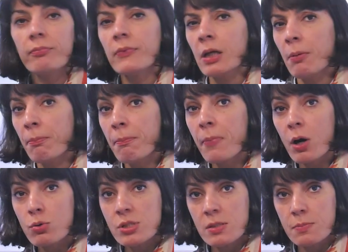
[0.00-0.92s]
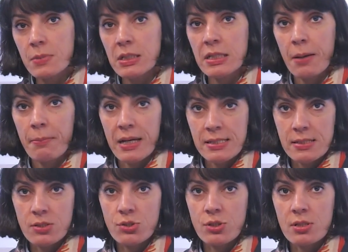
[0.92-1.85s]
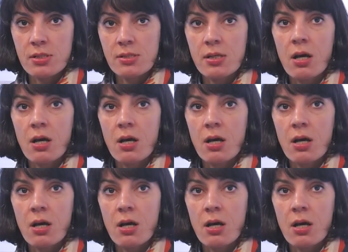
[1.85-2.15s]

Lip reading: Most media messages